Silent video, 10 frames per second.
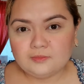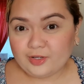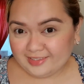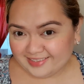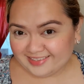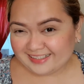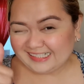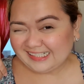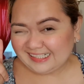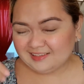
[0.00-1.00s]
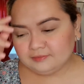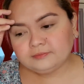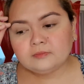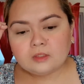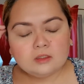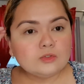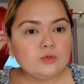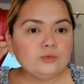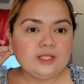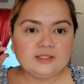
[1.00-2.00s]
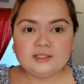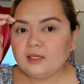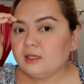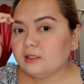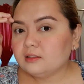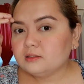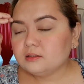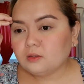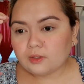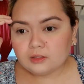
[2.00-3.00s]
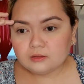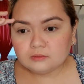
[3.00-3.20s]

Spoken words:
Right? So next is... okay.